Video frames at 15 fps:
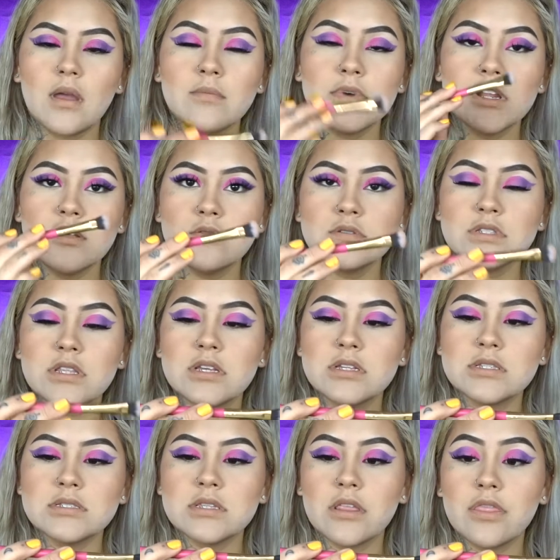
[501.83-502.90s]
I'm gonna use
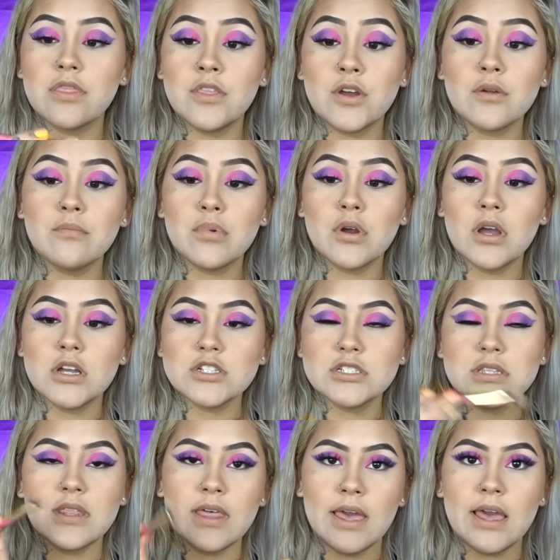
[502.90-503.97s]
this third brush
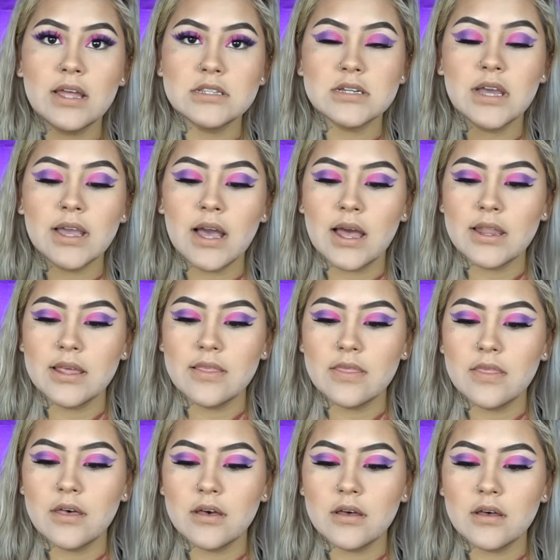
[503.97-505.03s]
that I got in
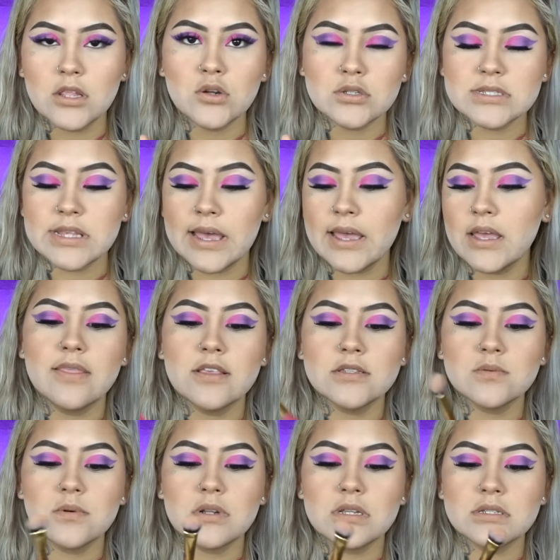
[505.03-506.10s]
the little set. This
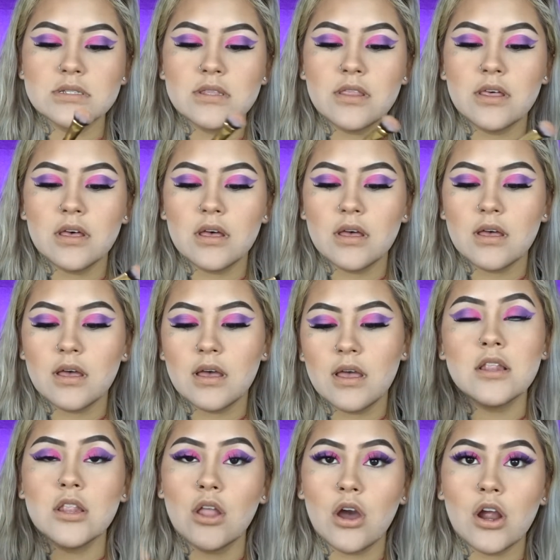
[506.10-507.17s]
one is the
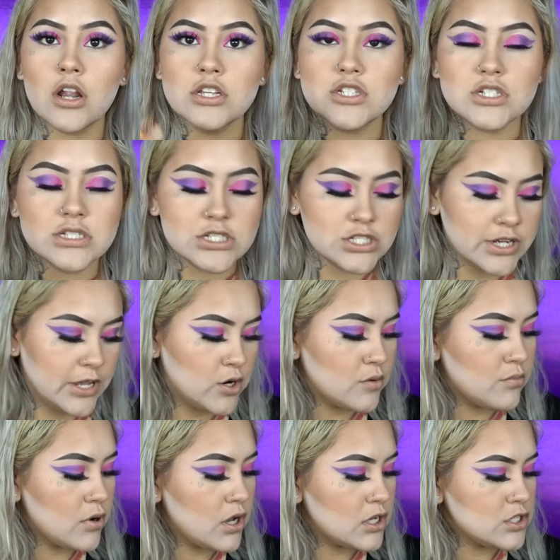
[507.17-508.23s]
large shader
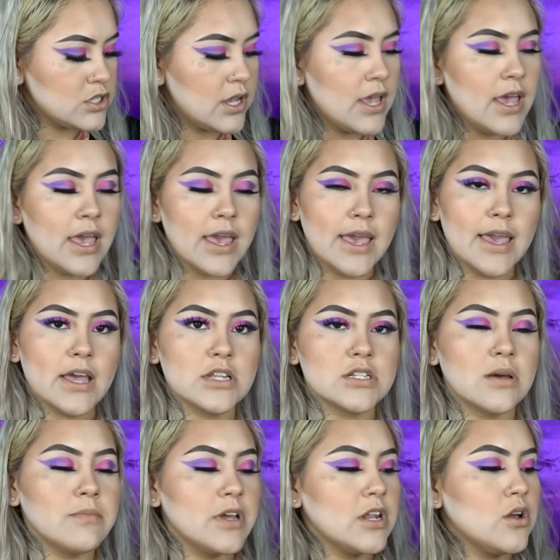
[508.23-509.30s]
brush, and
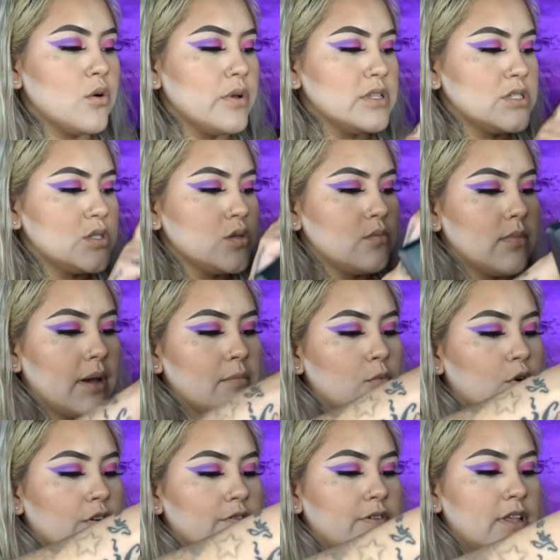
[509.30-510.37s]
I'm gonna go into my
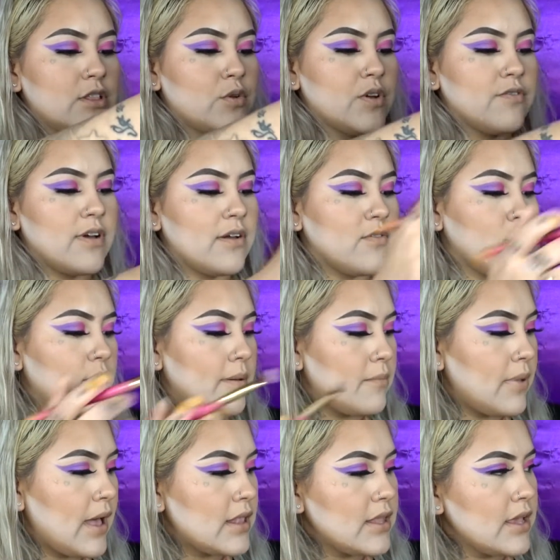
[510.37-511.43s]
Morphe 350M
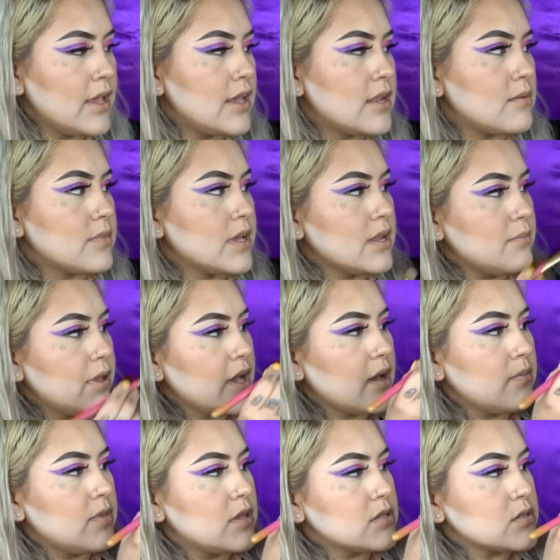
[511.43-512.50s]
palette, and I'm gonna pick
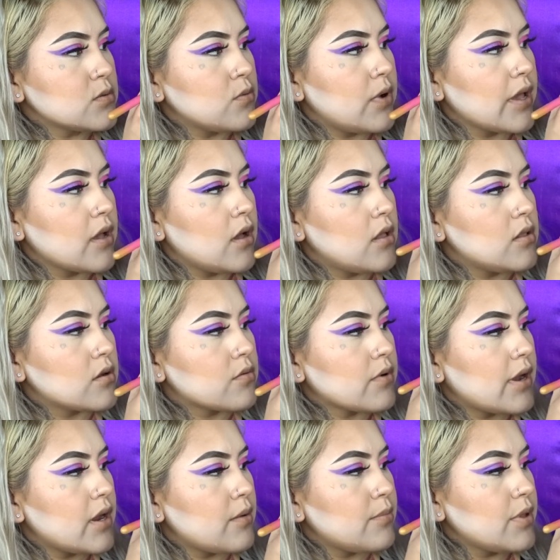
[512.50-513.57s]
up this white color
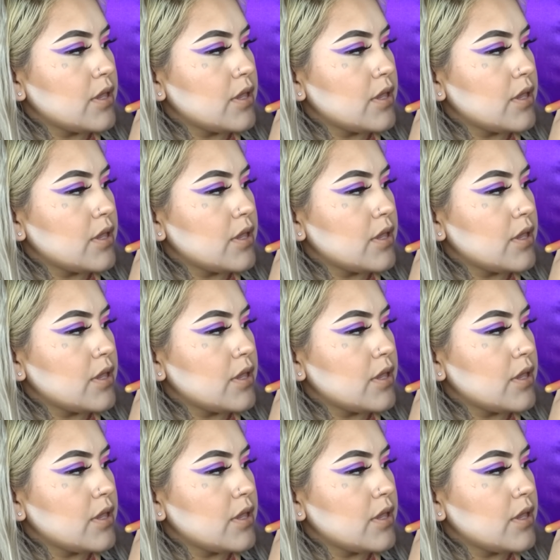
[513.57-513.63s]
right up